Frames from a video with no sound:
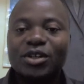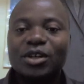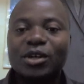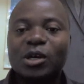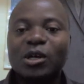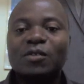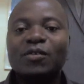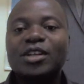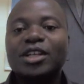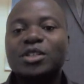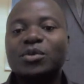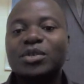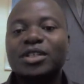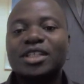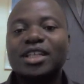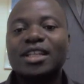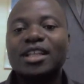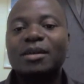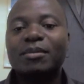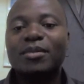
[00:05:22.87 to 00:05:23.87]
Conflicts, we
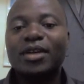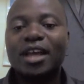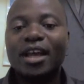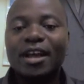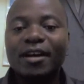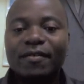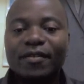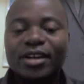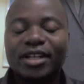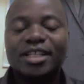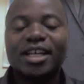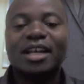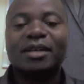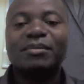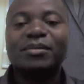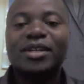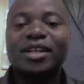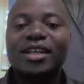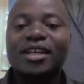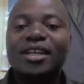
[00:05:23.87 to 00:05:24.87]
see them every time.
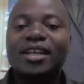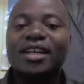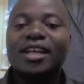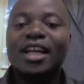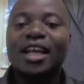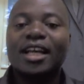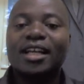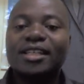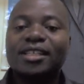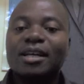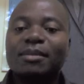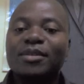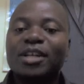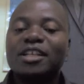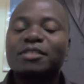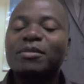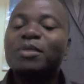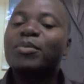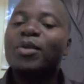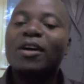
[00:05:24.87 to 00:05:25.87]
And
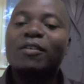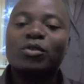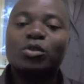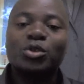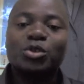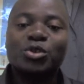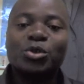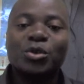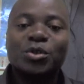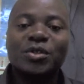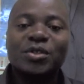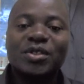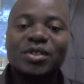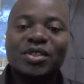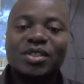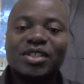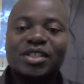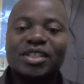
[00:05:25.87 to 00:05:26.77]
sometimes people have to choose